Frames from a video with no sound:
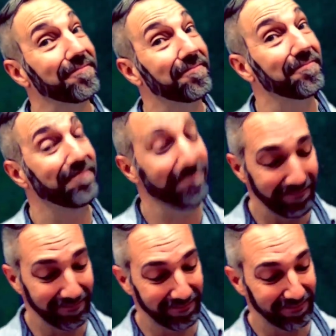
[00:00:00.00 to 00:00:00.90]
Hmm?
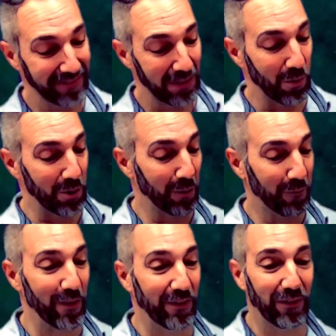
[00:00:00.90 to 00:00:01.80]
Wonder
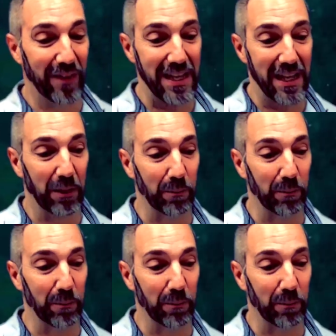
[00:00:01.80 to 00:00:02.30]
if it's the uh, the